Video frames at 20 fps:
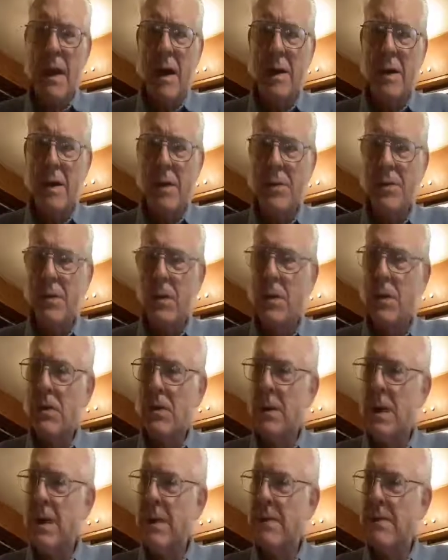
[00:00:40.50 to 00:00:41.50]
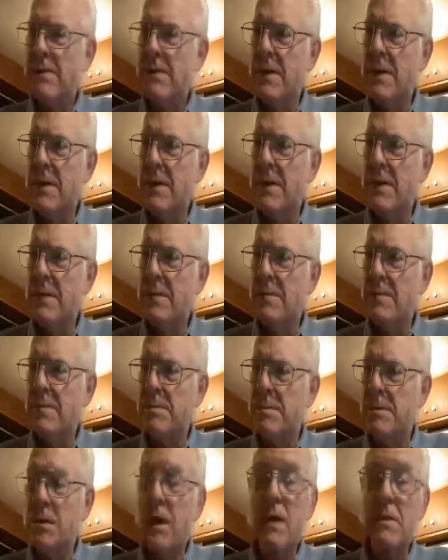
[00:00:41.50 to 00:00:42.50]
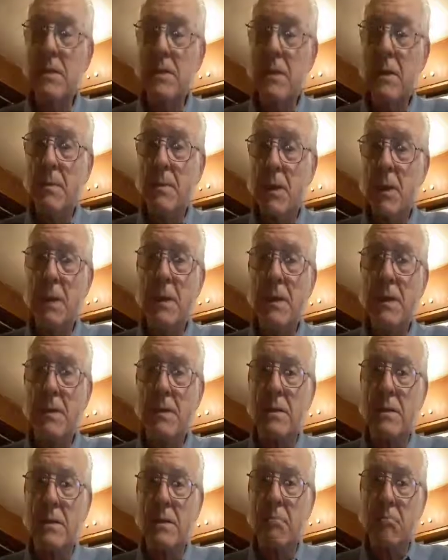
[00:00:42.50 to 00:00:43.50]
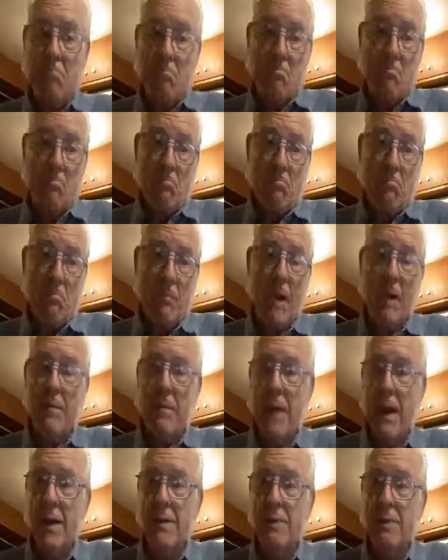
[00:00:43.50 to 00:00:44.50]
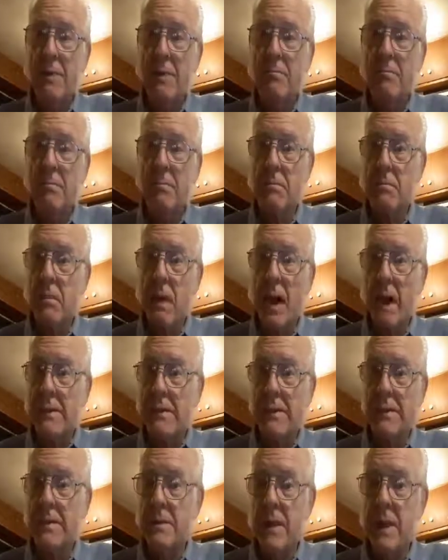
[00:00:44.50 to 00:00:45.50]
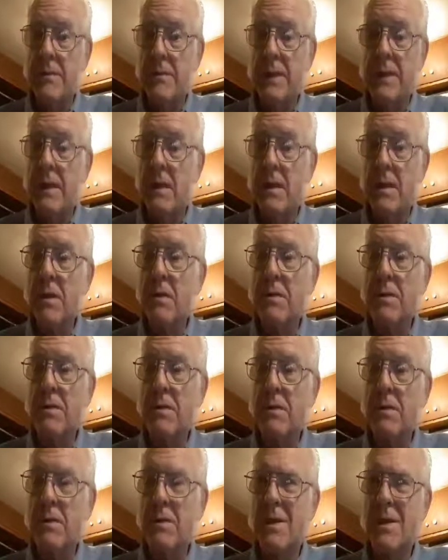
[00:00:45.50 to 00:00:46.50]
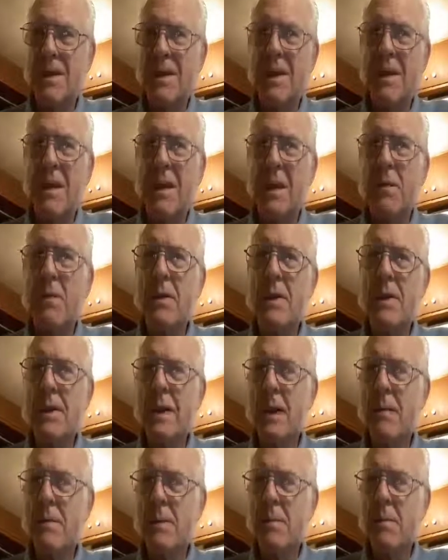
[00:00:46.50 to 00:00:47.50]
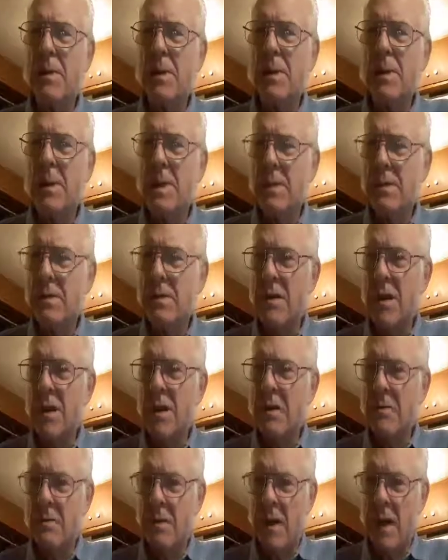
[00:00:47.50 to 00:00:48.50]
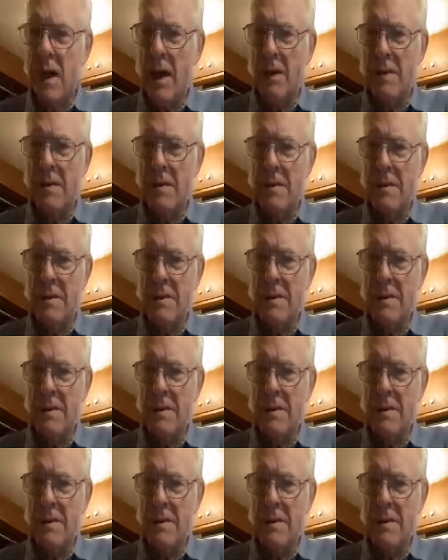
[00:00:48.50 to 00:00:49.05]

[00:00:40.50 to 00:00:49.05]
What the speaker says: I also crave chocolate chip cookies. I've got some. I didn't have any of those. And when it came to be lunchtime, I